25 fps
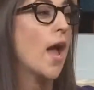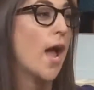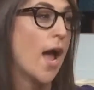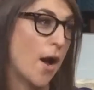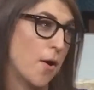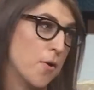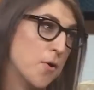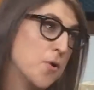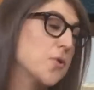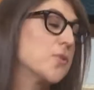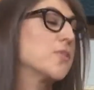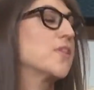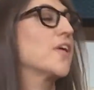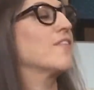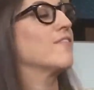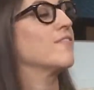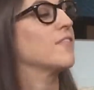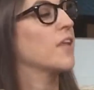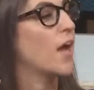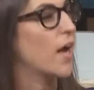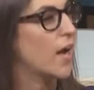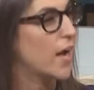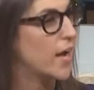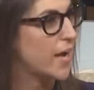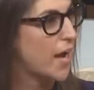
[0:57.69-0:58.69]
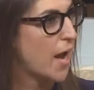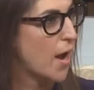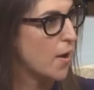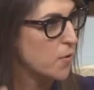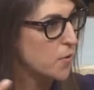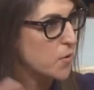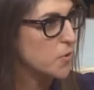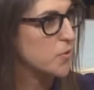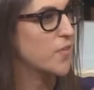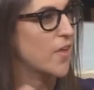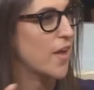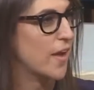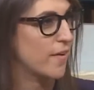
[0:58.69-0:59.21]
how could they fly, how
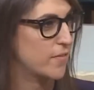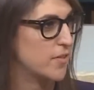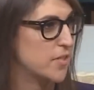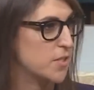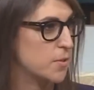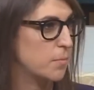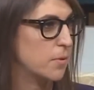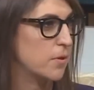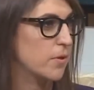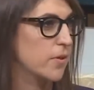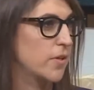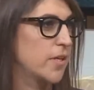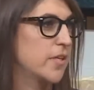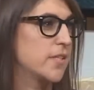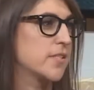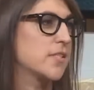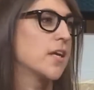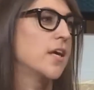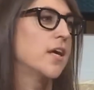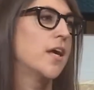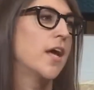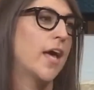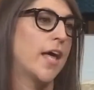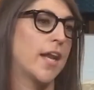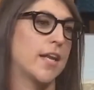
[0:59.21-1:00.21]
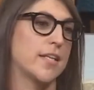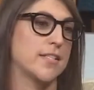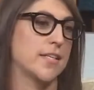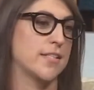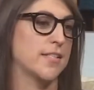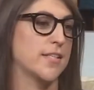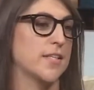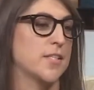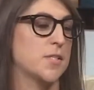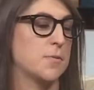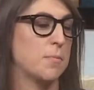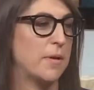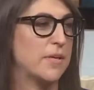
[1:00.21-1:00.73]
could they have these abilities, right. and as I
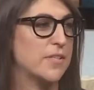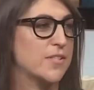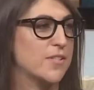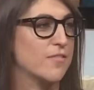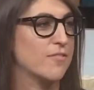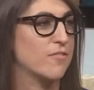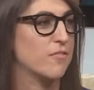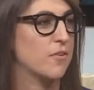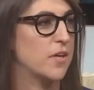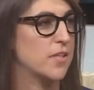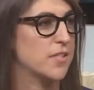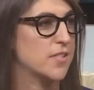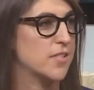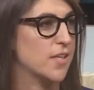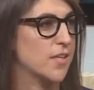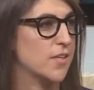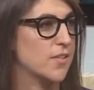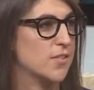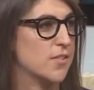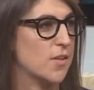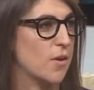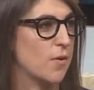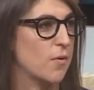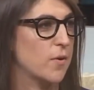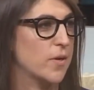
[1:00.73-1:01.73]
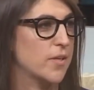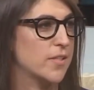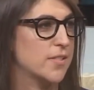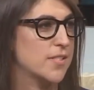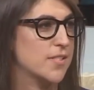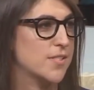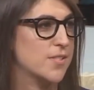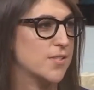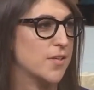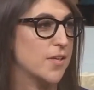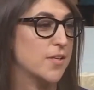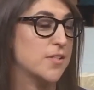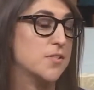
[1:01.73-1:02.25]
said, space and forensics. So
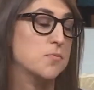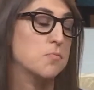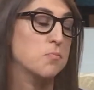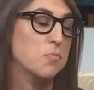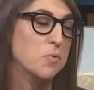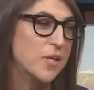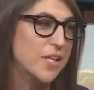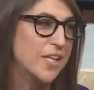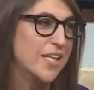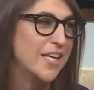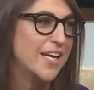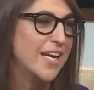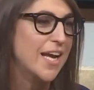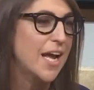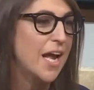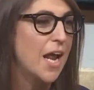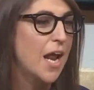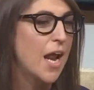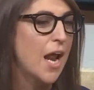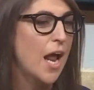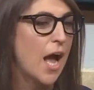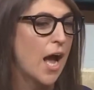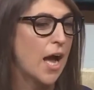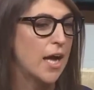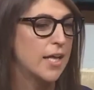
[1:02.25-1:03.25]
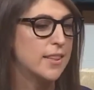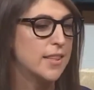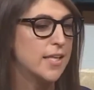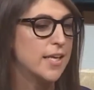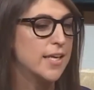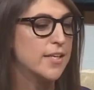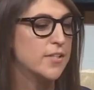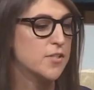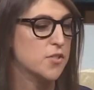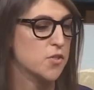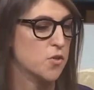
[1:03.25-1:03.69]
it's it's really, I think it's